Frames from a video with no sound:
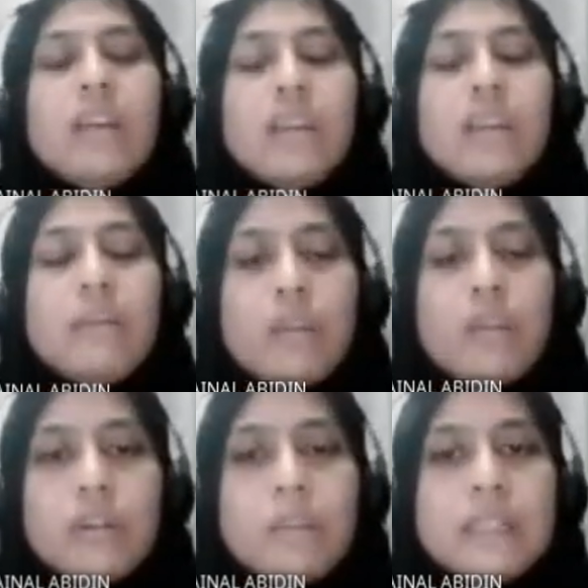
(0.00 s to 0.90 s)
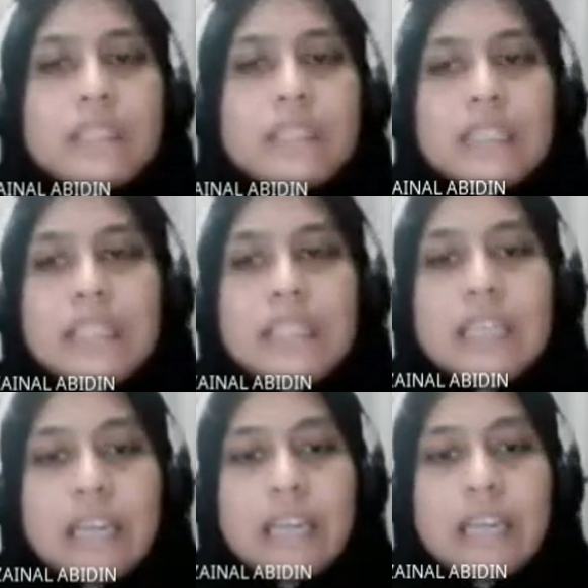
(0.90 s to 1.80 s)
the module B, C, D,
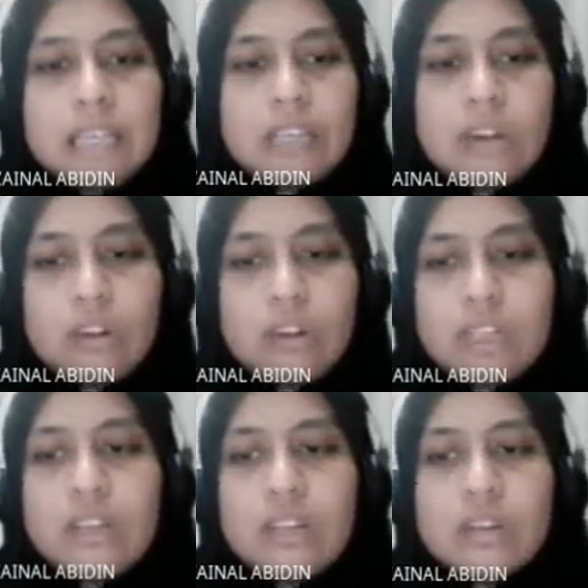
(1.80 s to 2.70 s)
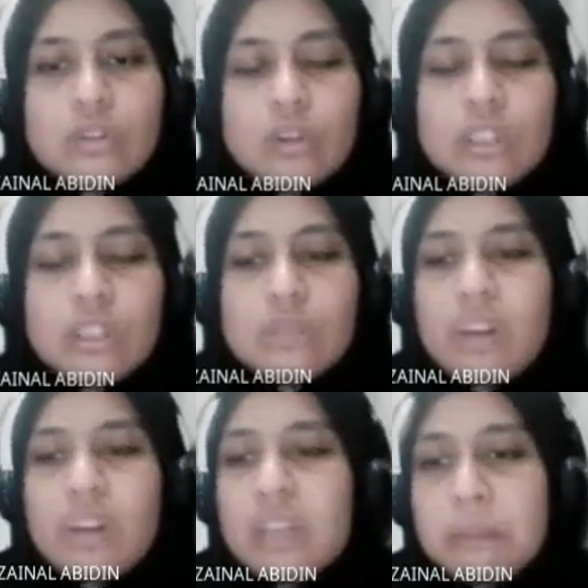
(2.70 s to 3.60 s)
and E. Okay, so it is very
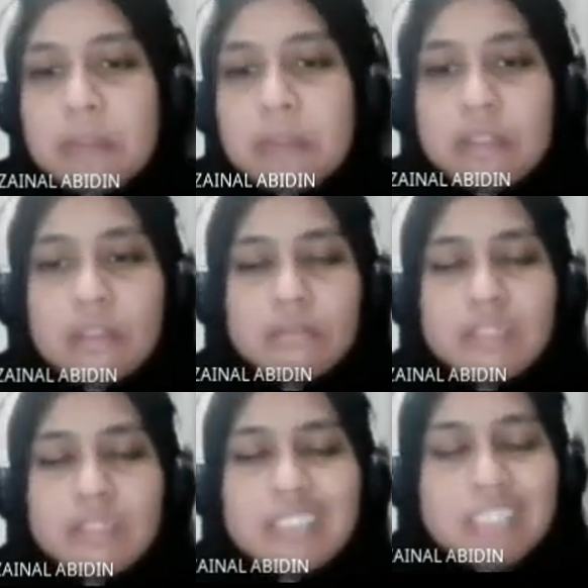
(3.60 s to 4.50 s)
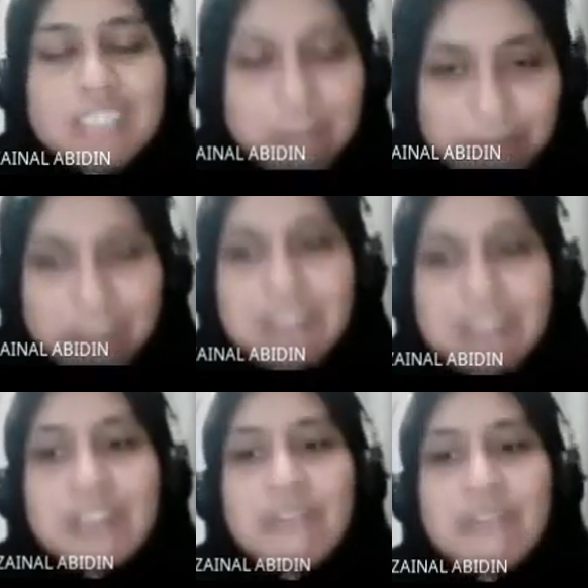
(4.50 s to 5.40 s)
difficult. It is very
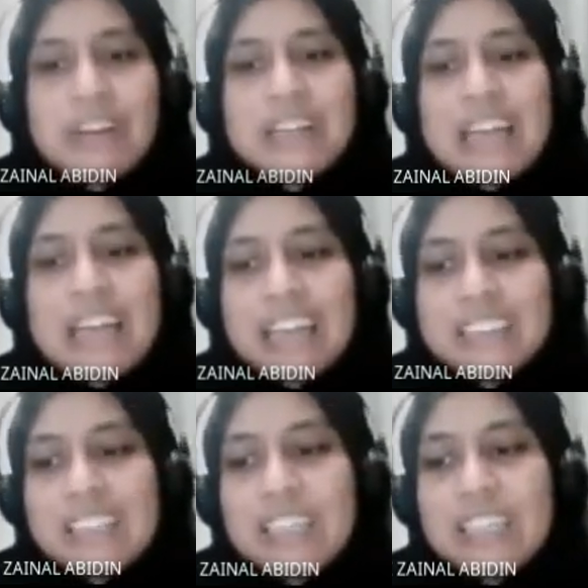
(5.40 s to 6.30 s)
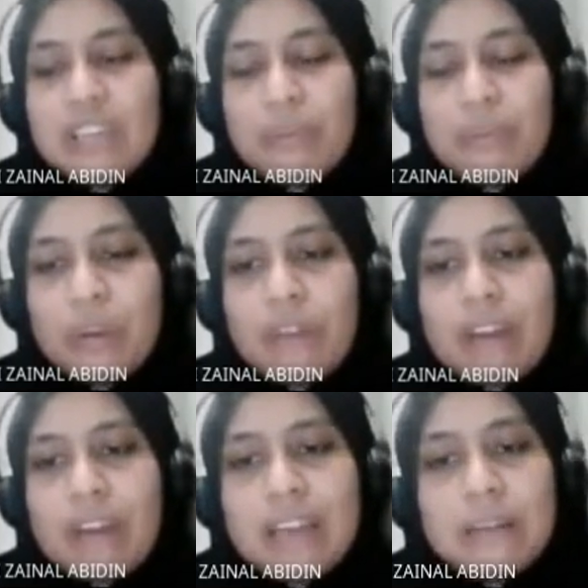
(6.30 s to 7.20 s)
difficult actually if we have
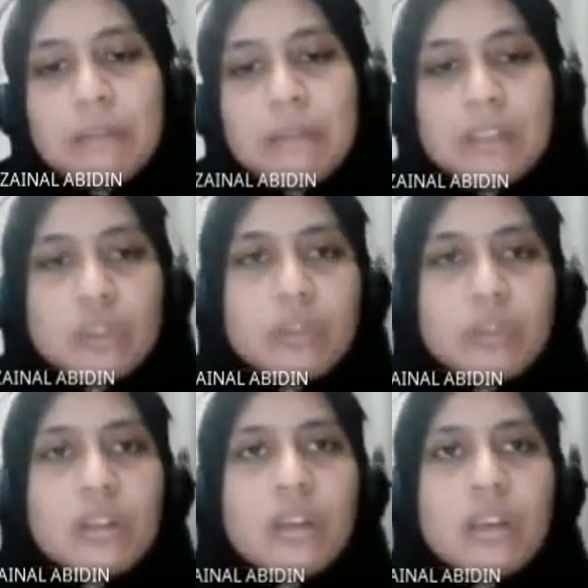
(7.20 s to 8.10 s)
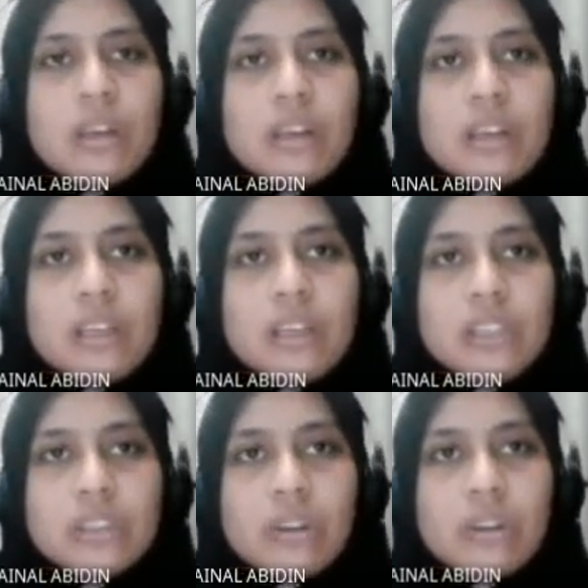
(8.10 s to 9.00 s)
high coupling. That means
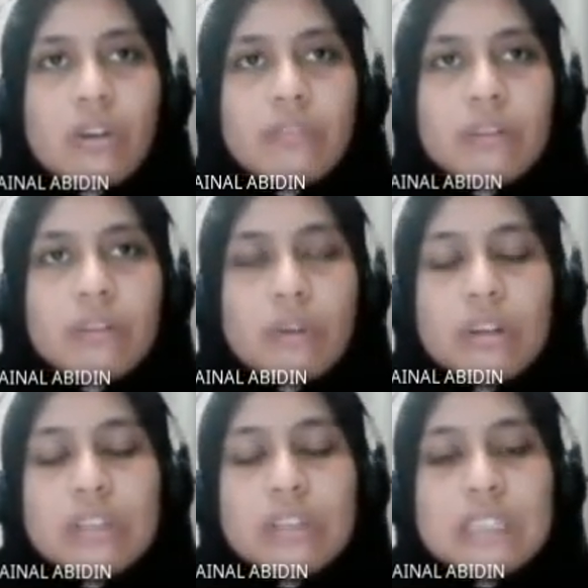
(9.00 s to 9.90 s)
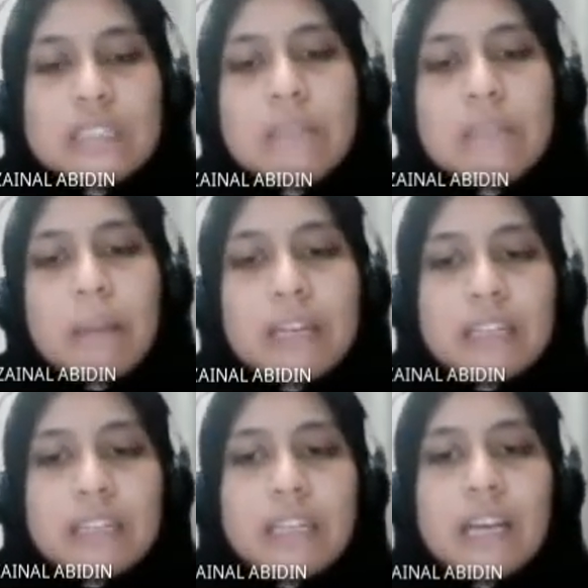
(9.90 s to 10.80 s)
each of the module is
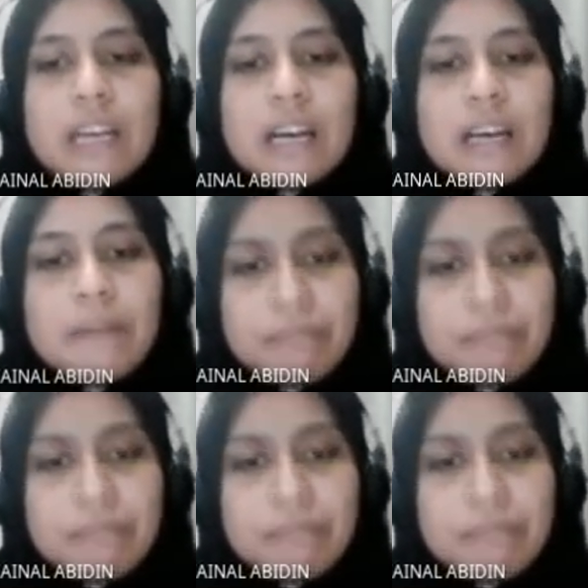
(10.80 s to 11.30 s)
dependent. They are,